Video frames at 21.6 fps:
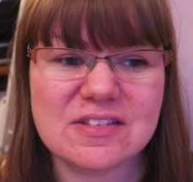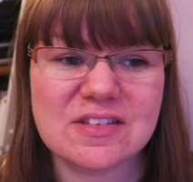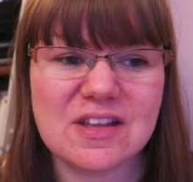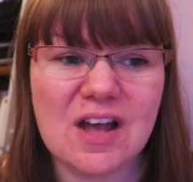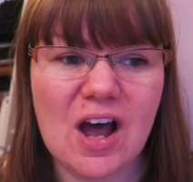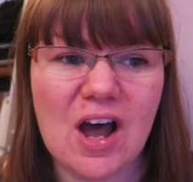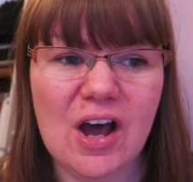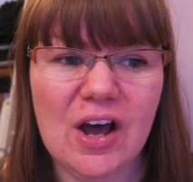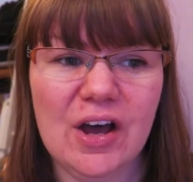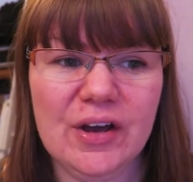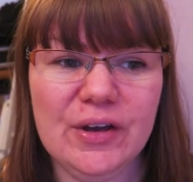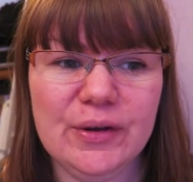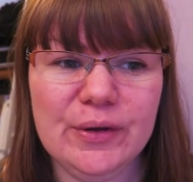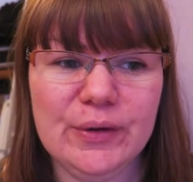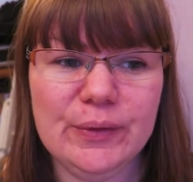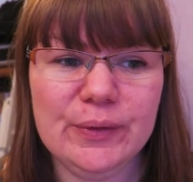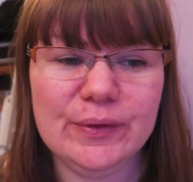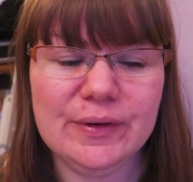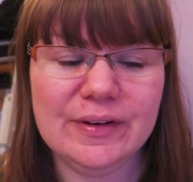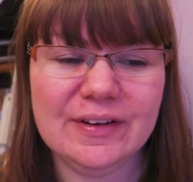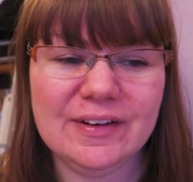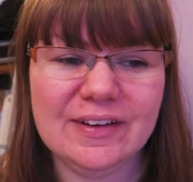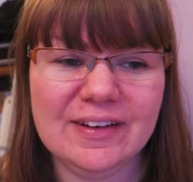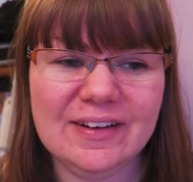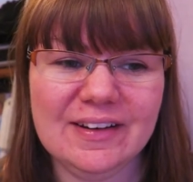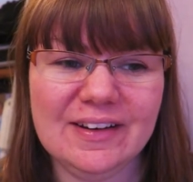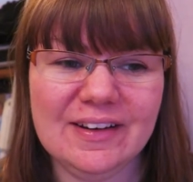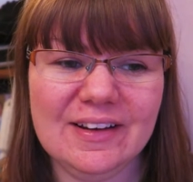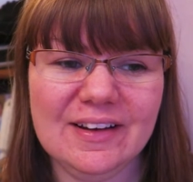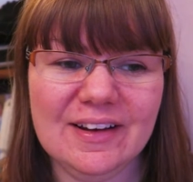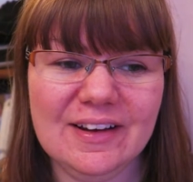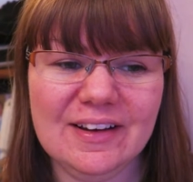So,
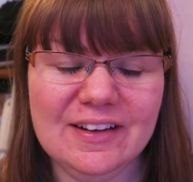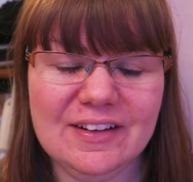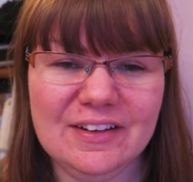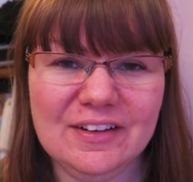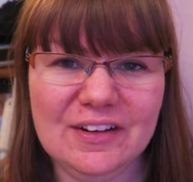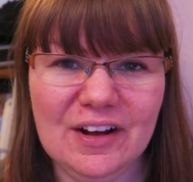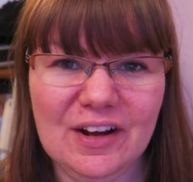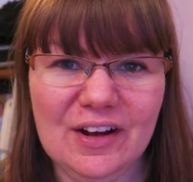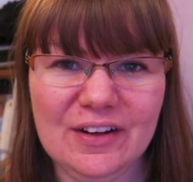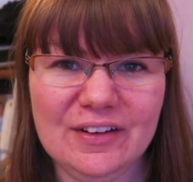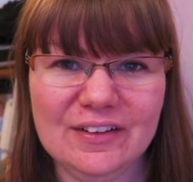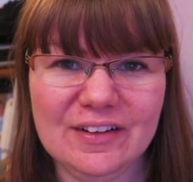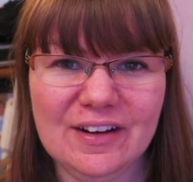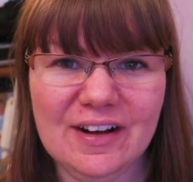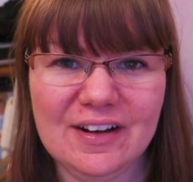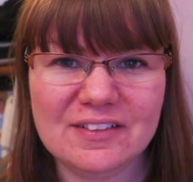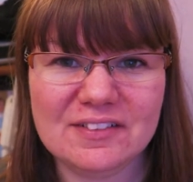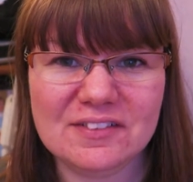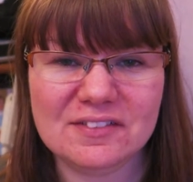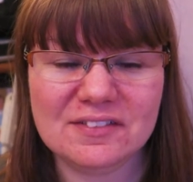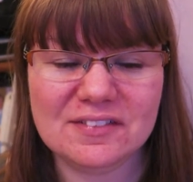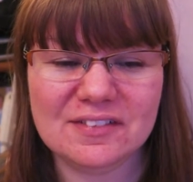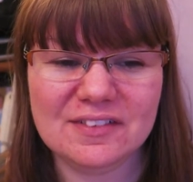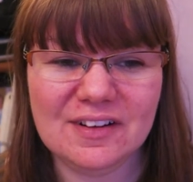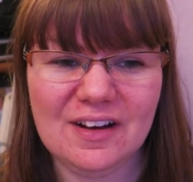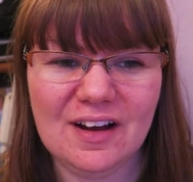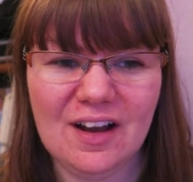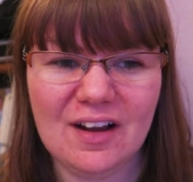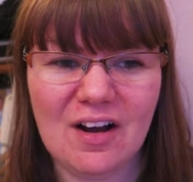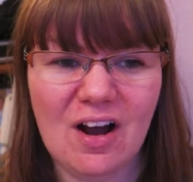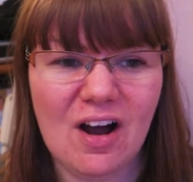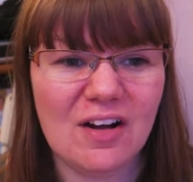you know, I
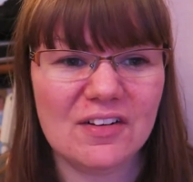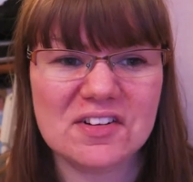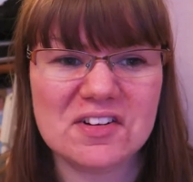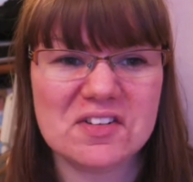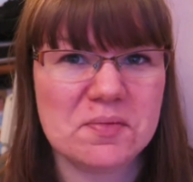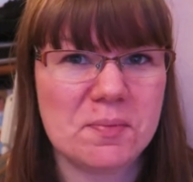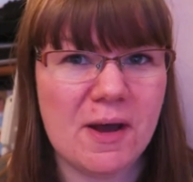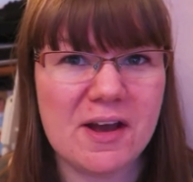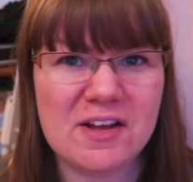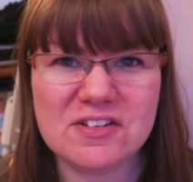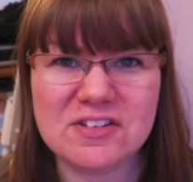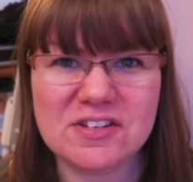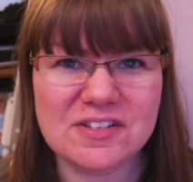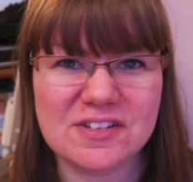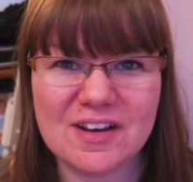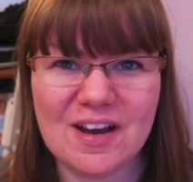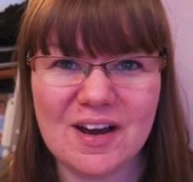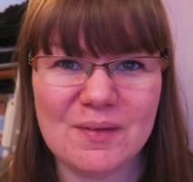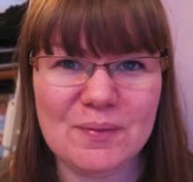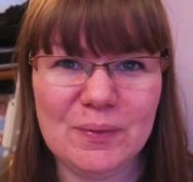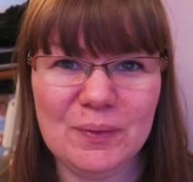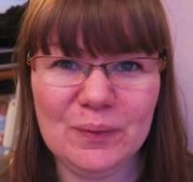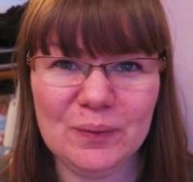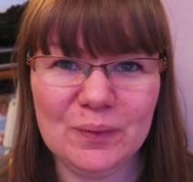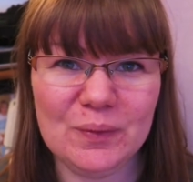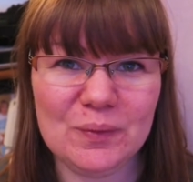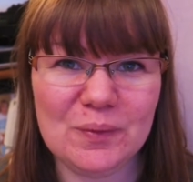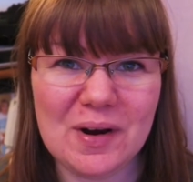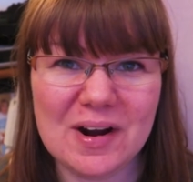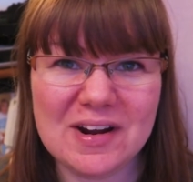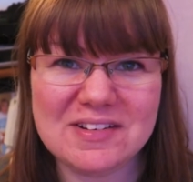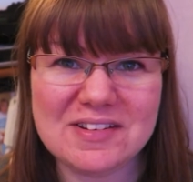can't expect her to come all
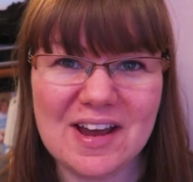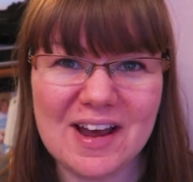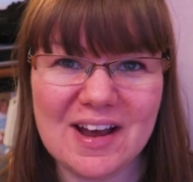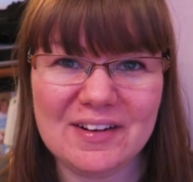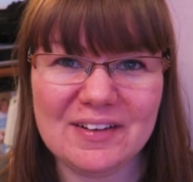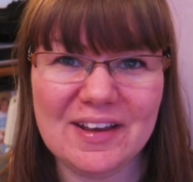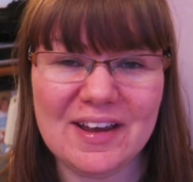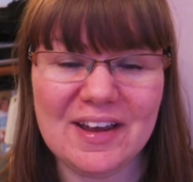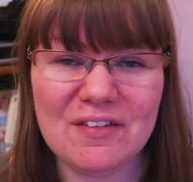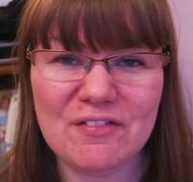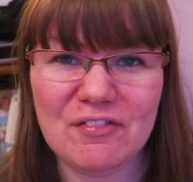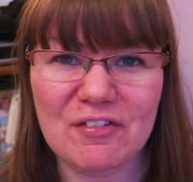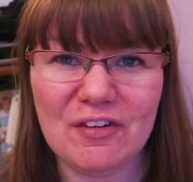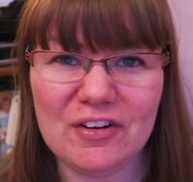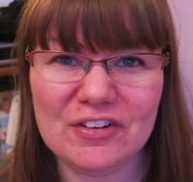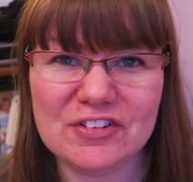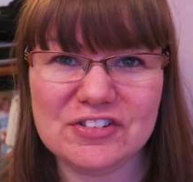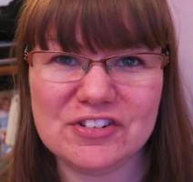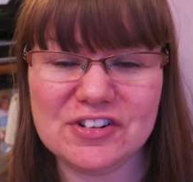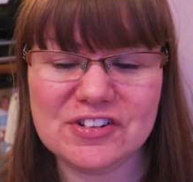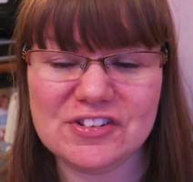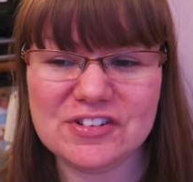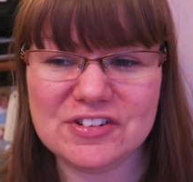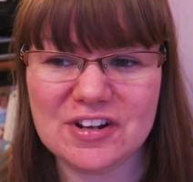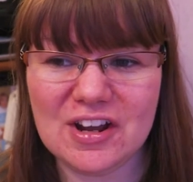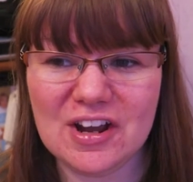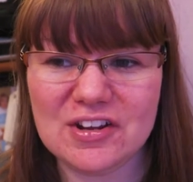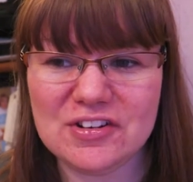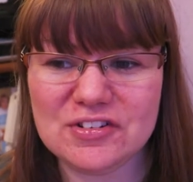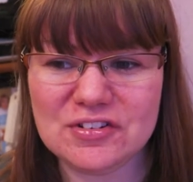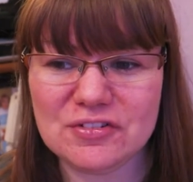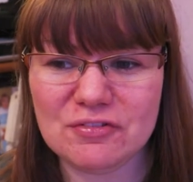the way down here for us just to
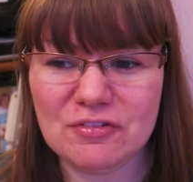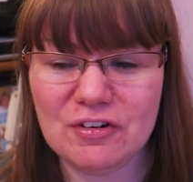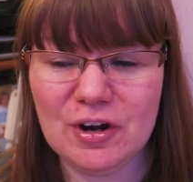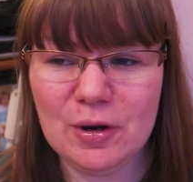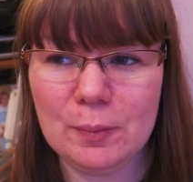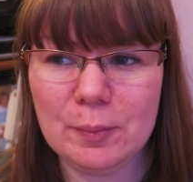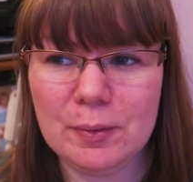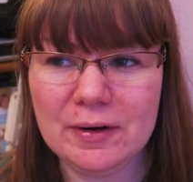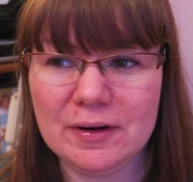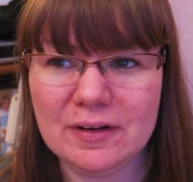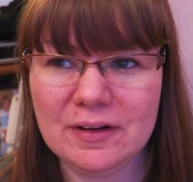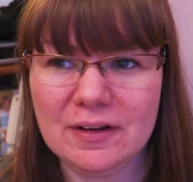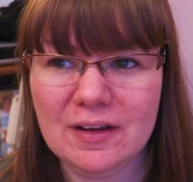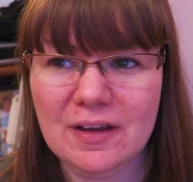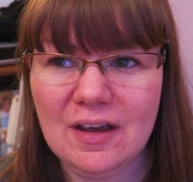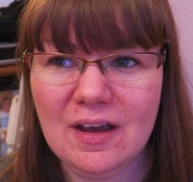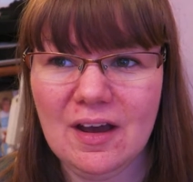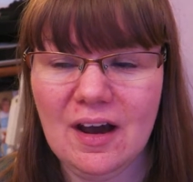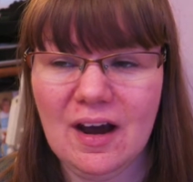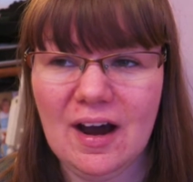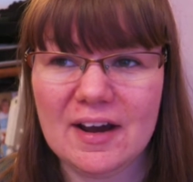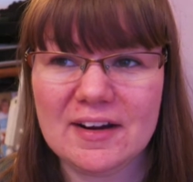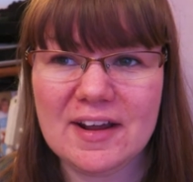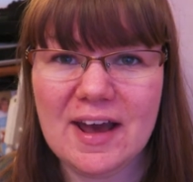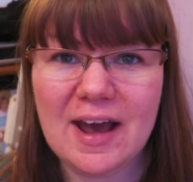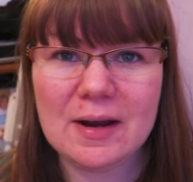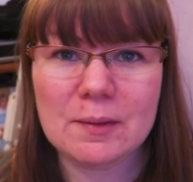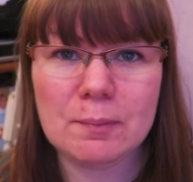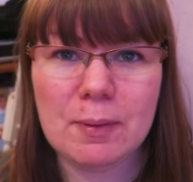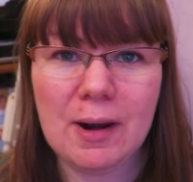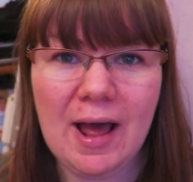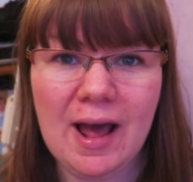go to group. And I'd
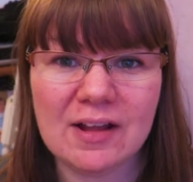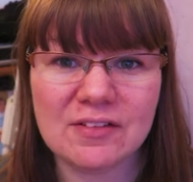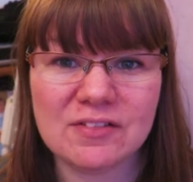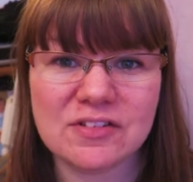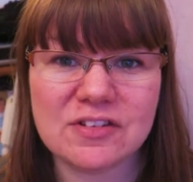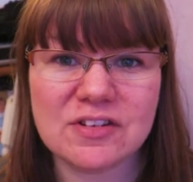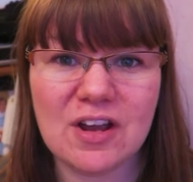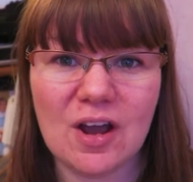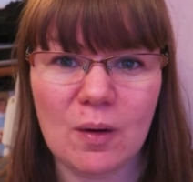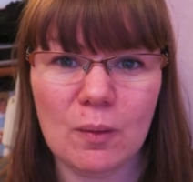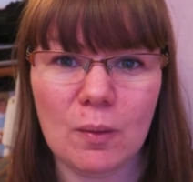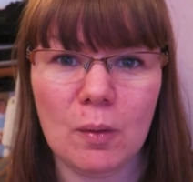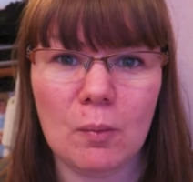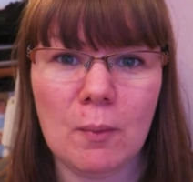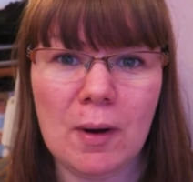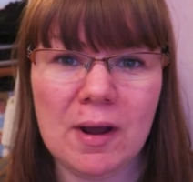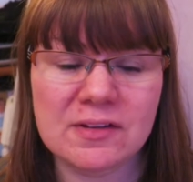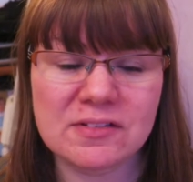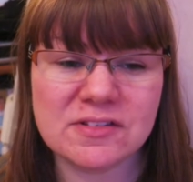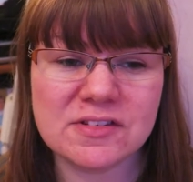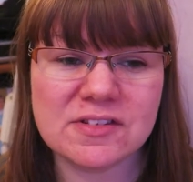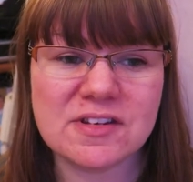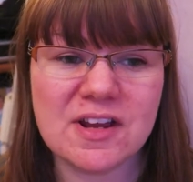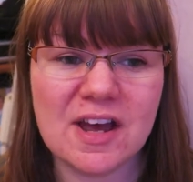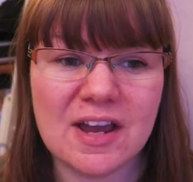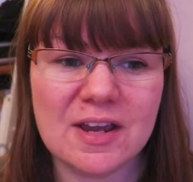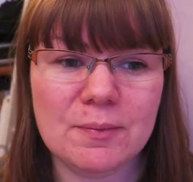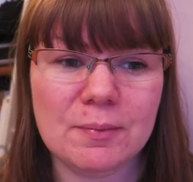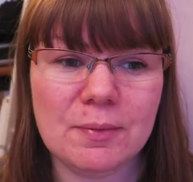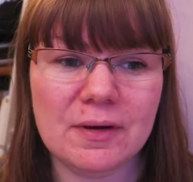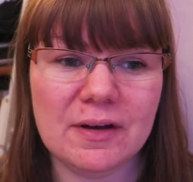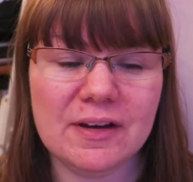had planned to go on
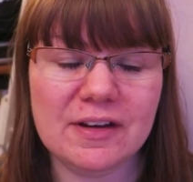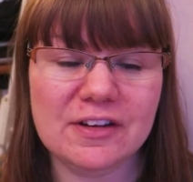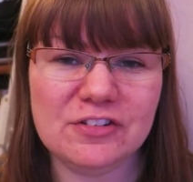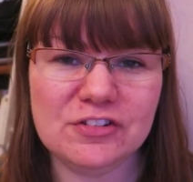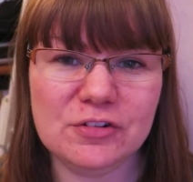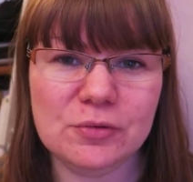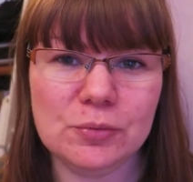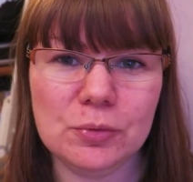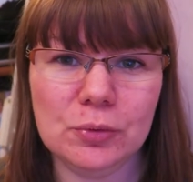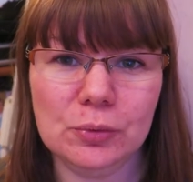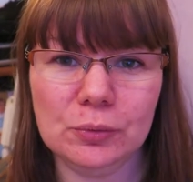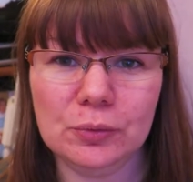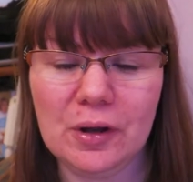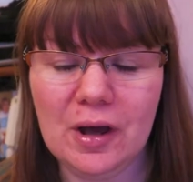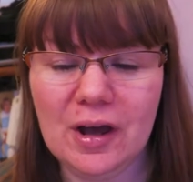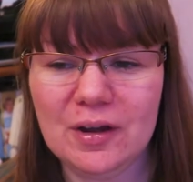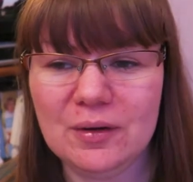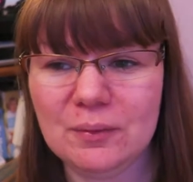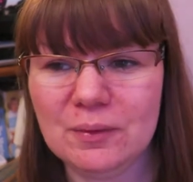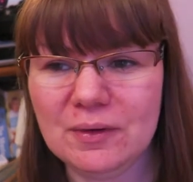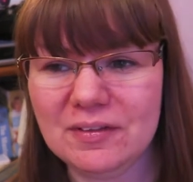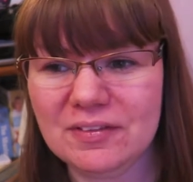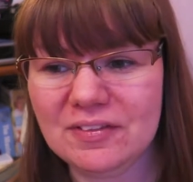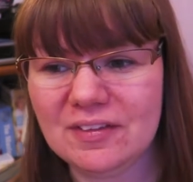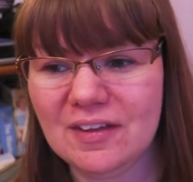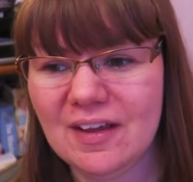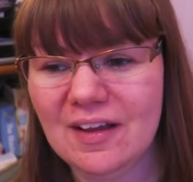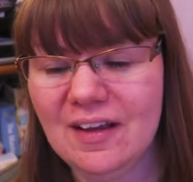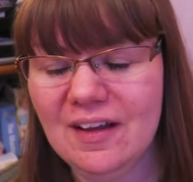Wednesday, but as you all know, with